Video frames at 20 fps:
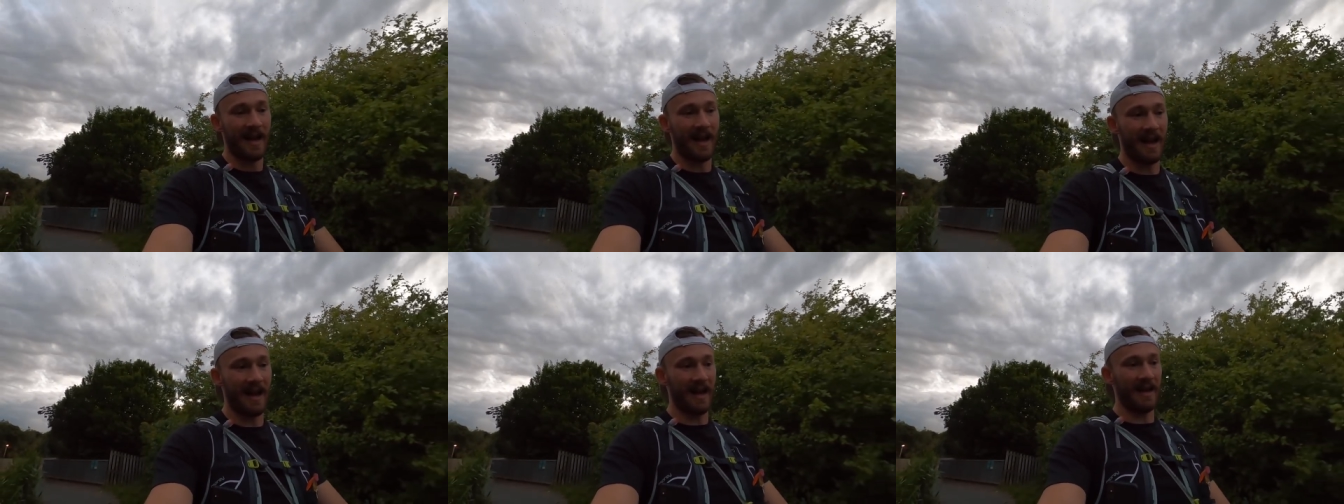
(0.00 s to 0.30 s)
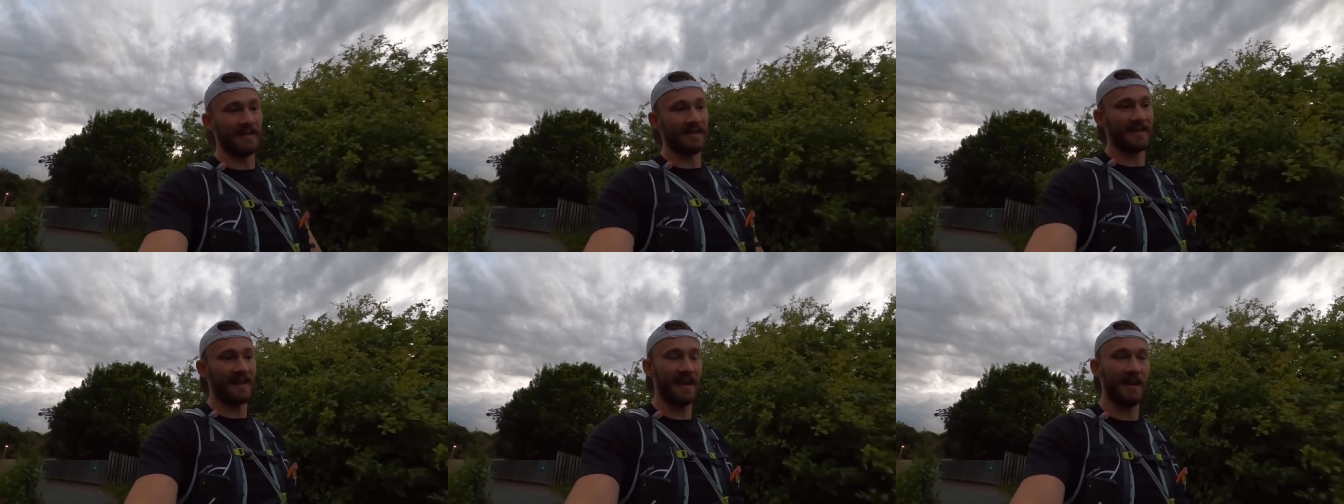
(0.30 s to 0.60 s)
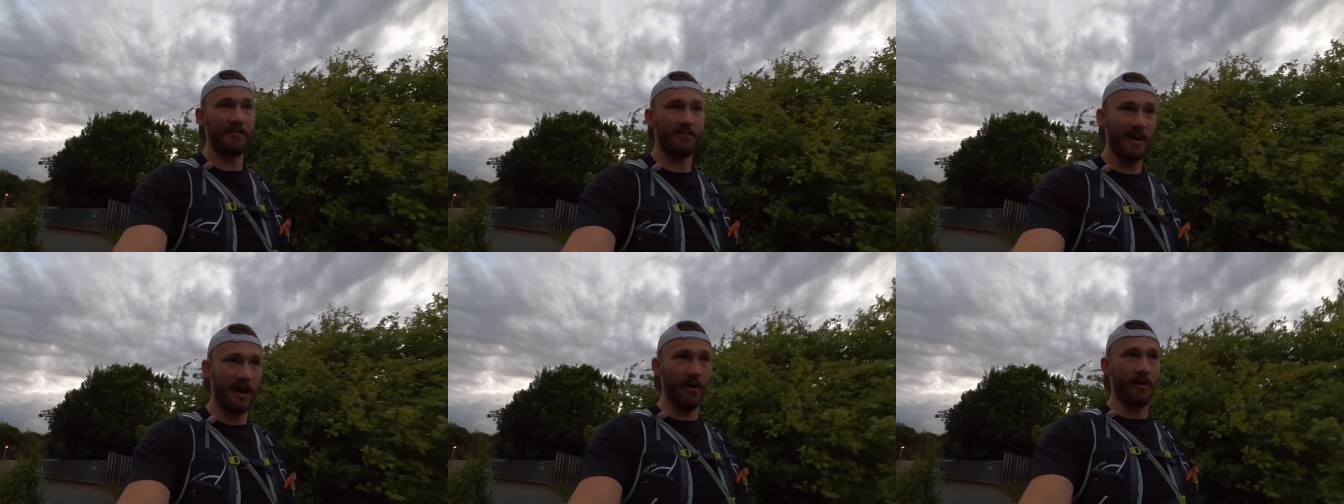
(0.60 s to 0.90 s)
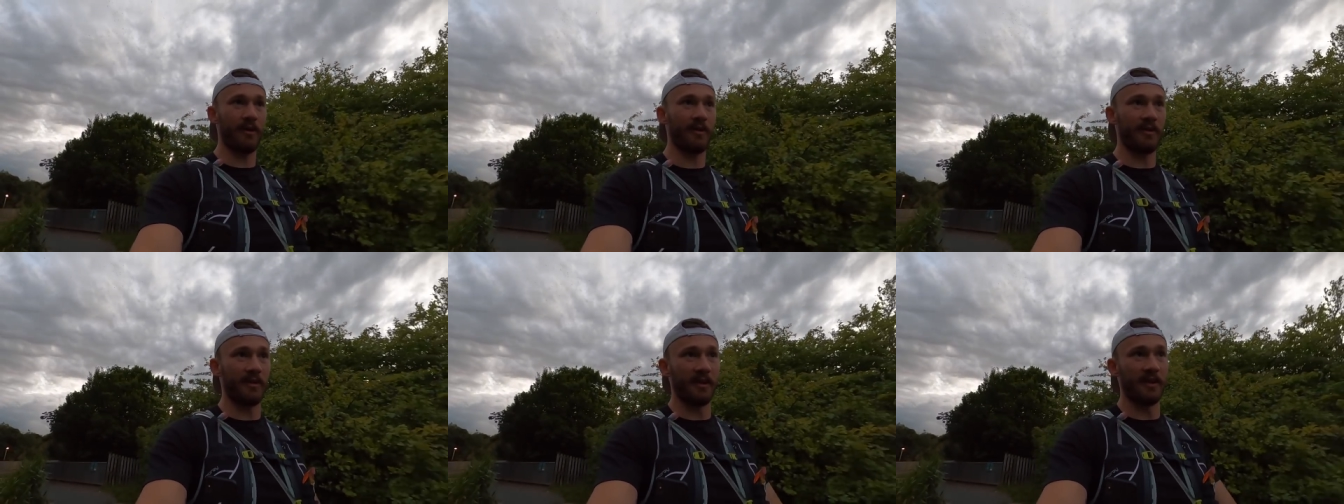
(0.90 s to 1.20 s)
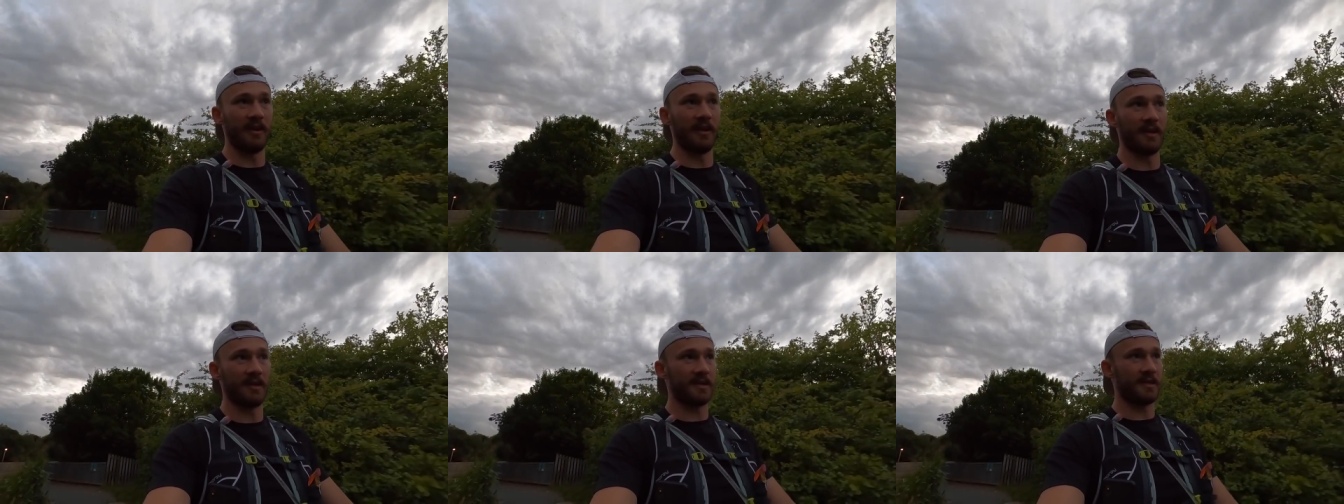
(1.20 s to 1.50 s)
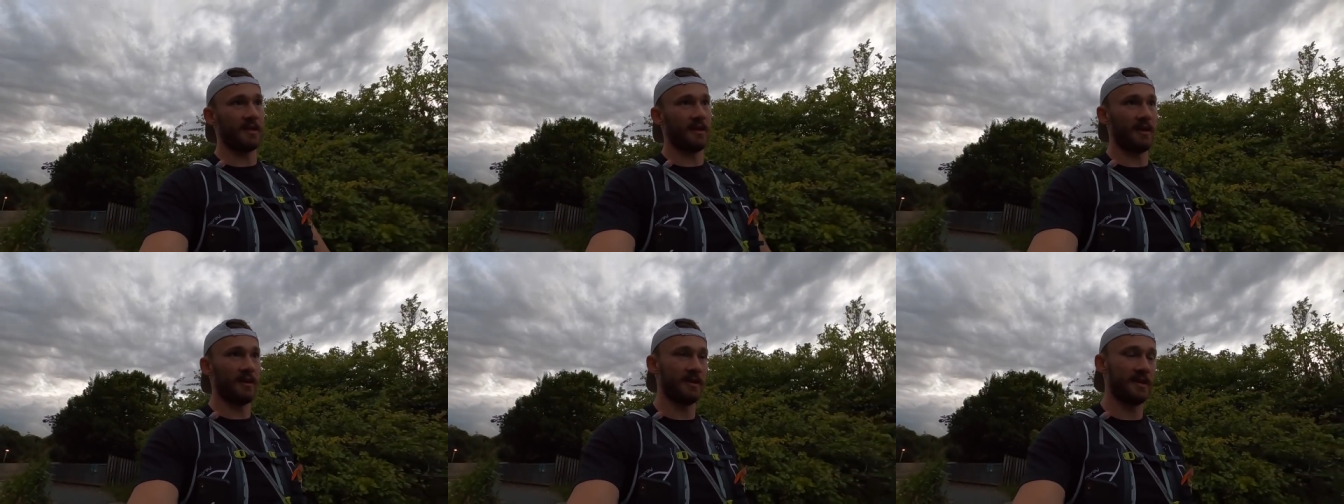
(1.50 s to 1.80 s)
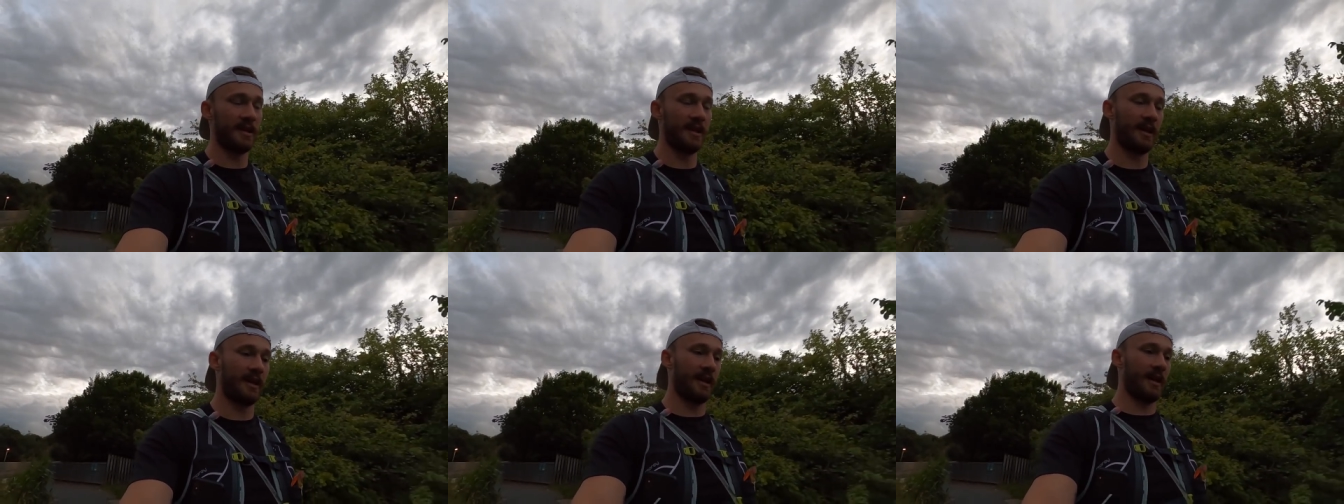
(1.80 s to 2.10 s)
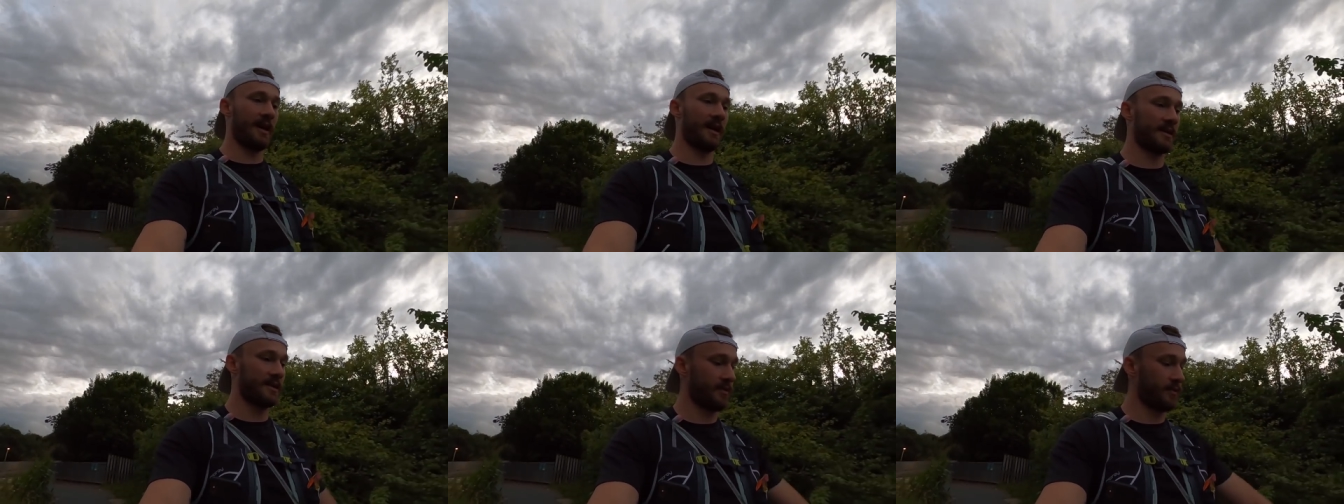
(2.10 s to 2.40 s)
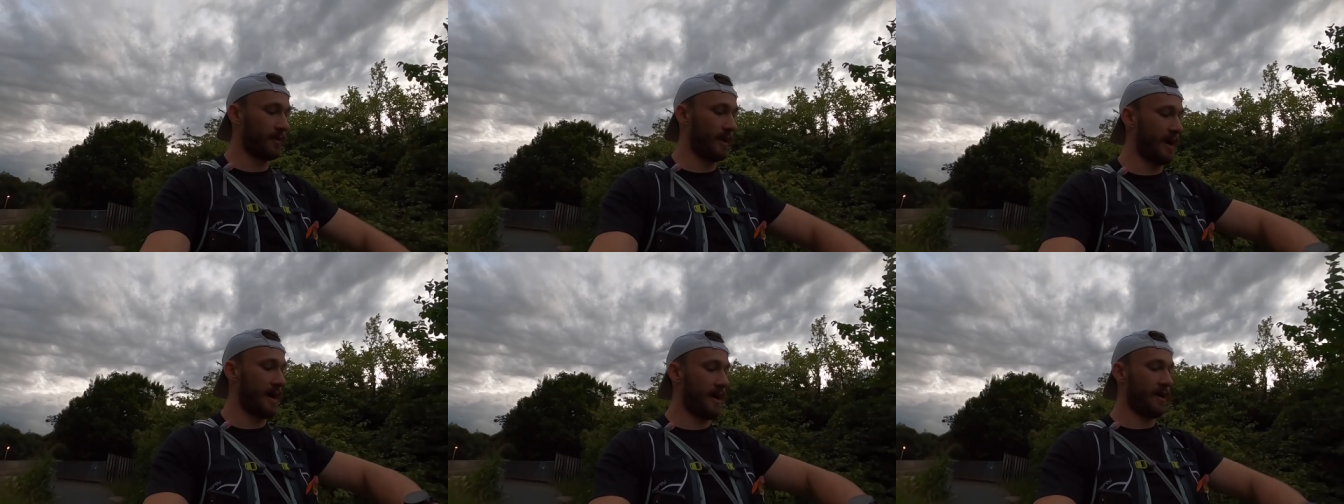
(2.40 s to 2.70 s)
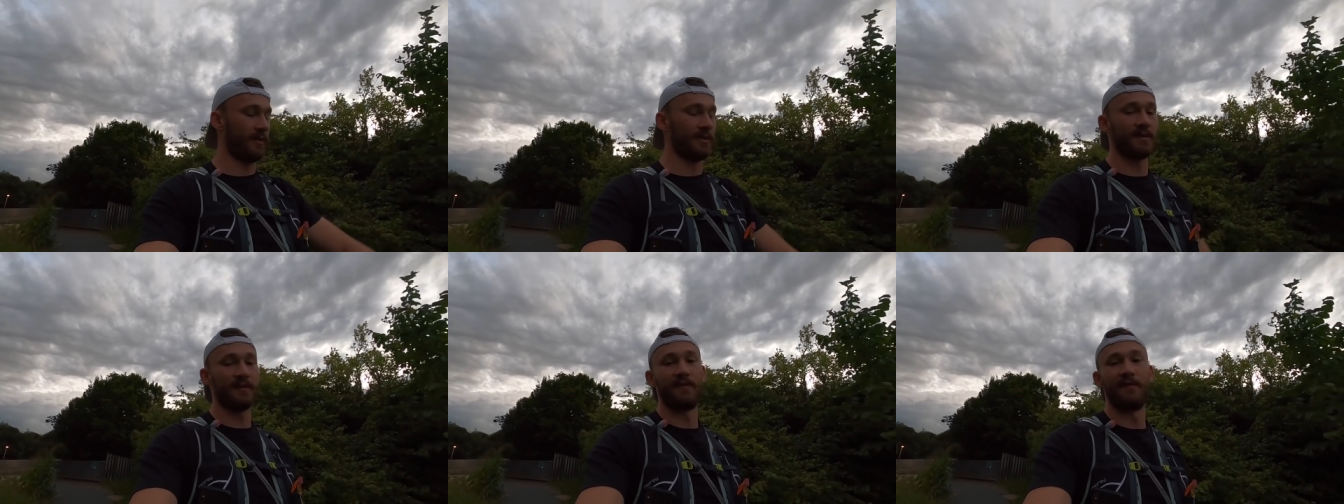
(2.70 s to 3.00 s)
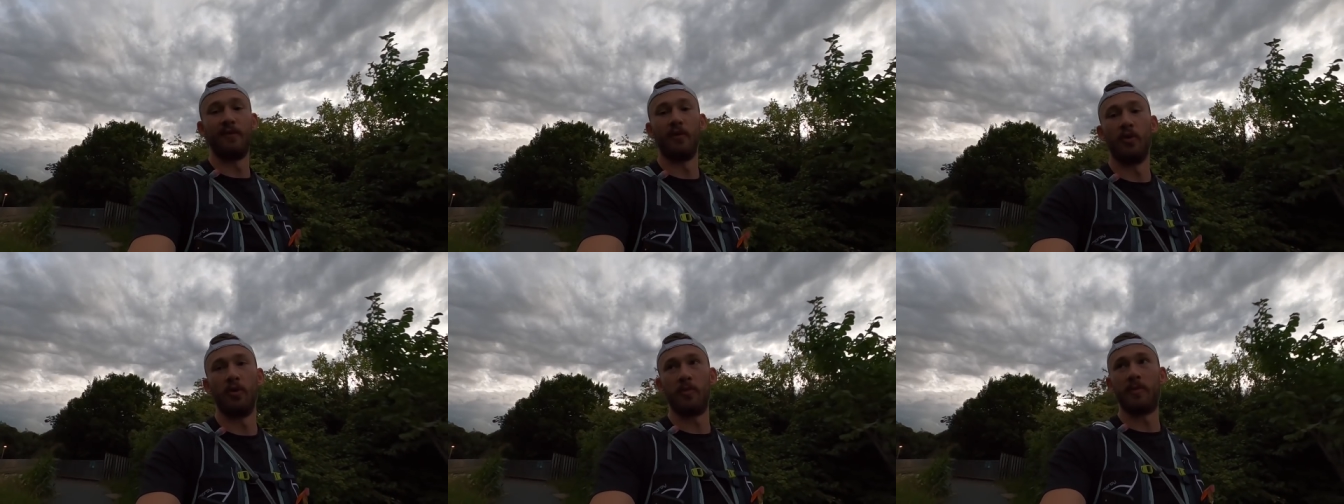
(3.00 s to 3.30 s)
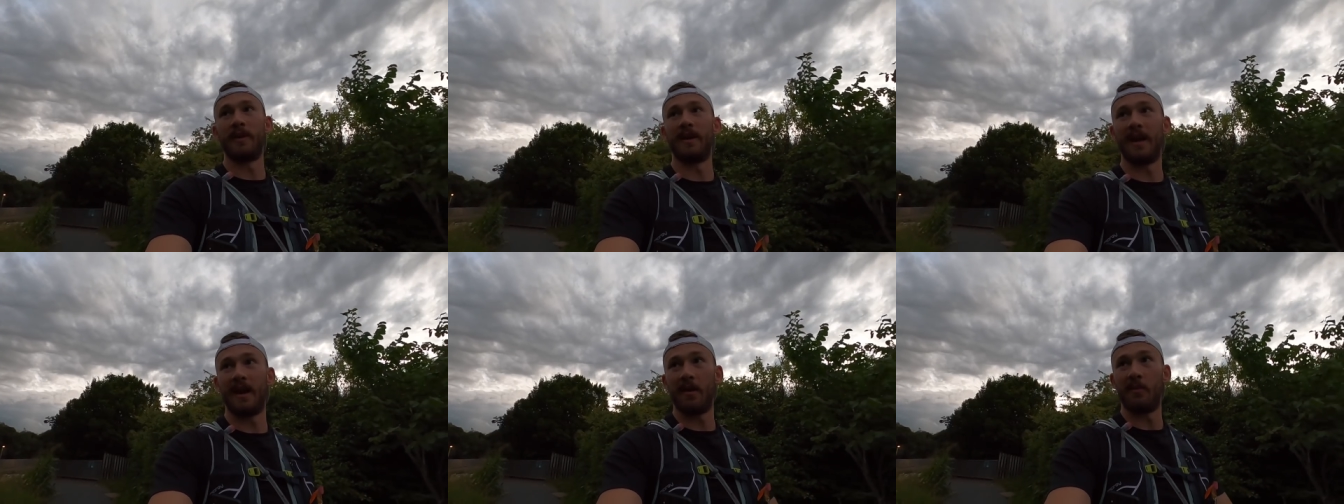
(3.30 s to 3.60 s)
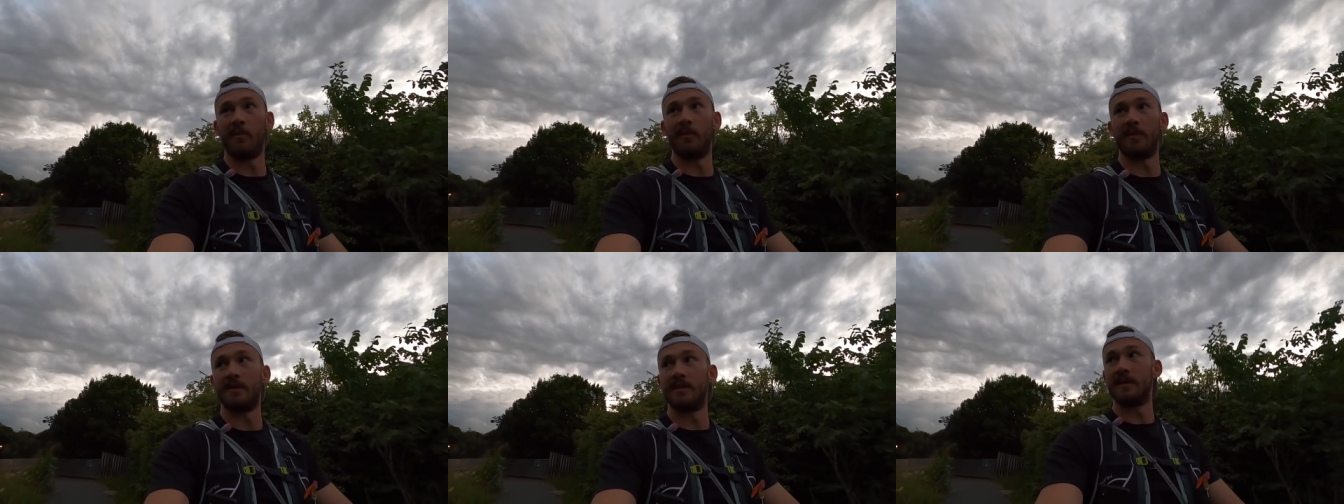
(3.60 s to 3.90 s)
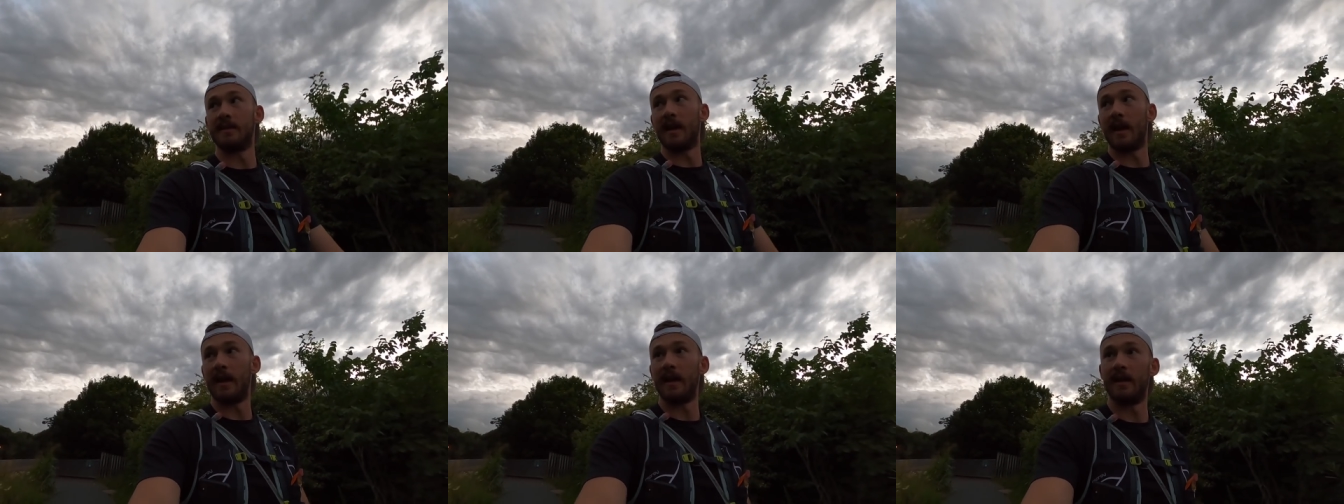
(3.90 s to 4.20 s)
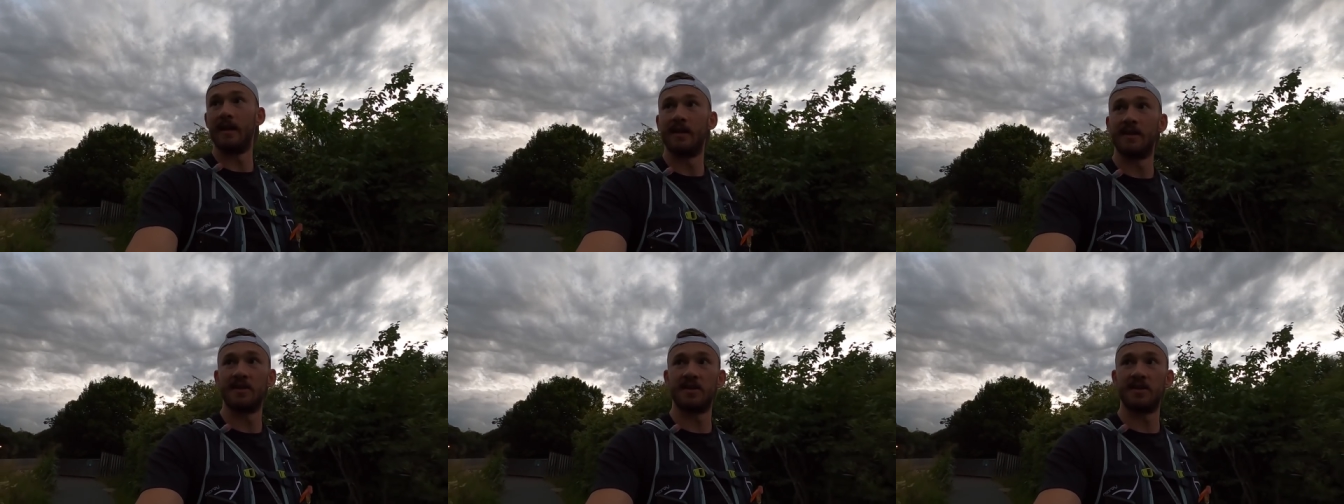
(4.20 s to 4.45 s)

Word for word: and a marathon starting at around 4 p.m. today.